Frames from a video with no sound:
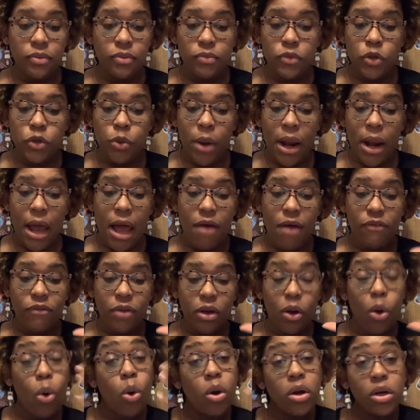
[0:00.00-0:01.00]
You want to have,
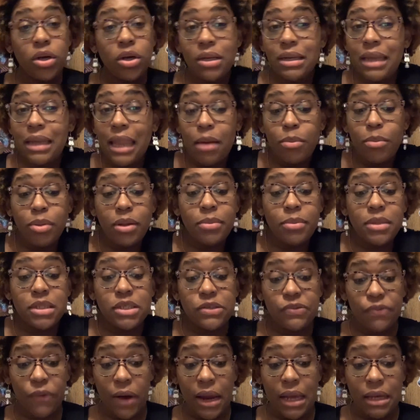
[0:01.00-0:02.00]
or you can label them as
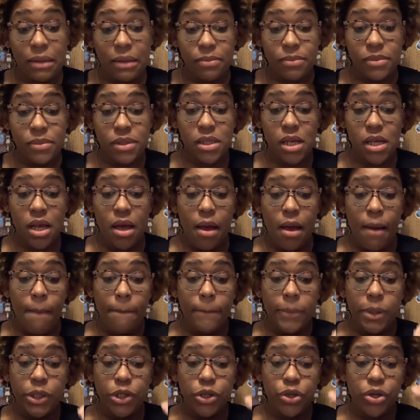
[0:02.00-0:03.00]
frames,
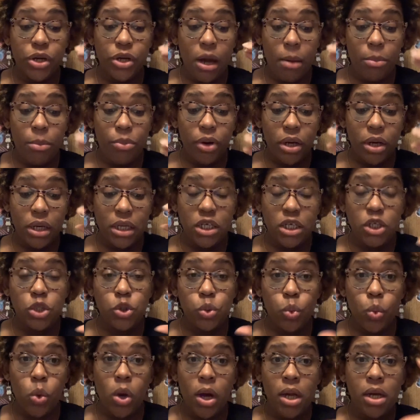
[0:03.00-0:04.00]
but you're numbering each
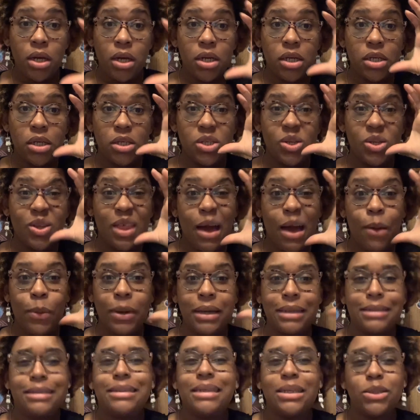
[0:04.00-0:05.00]
one so that way
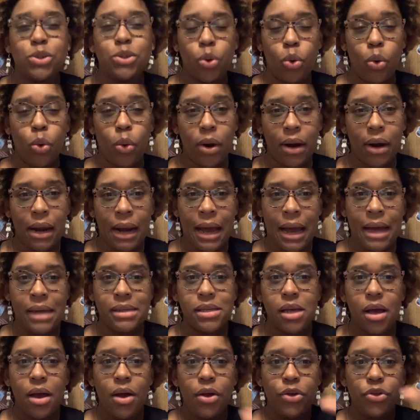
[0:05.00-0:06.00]
it stays organized.
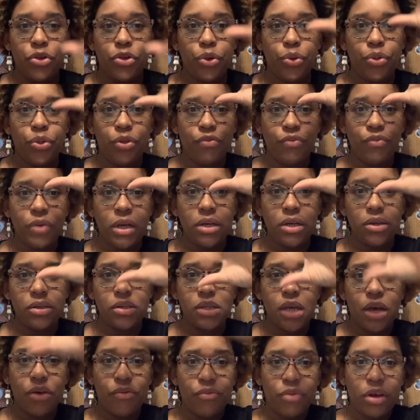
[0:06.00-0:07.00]
So the readers
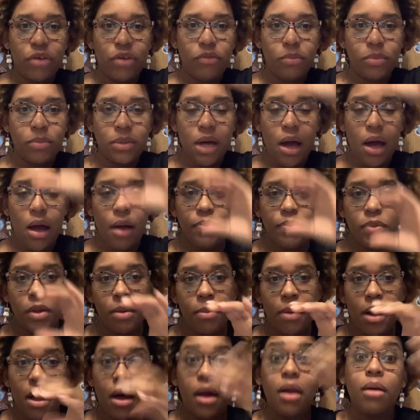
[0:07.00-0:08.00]
can read from top to
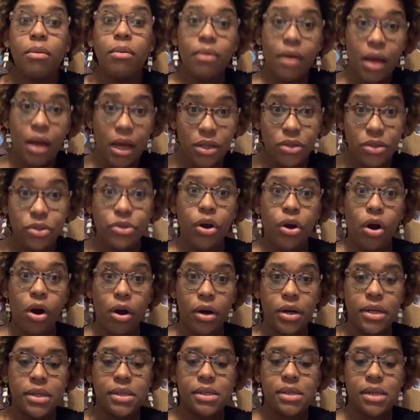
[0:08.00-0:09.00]
bottom and your
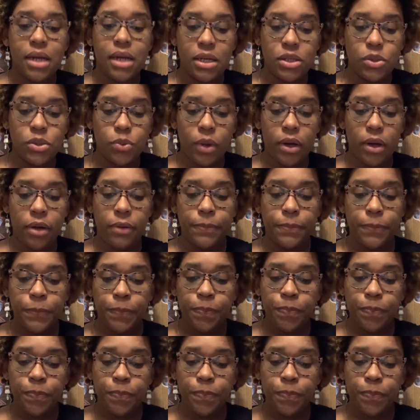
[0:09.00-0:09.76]
artist as well.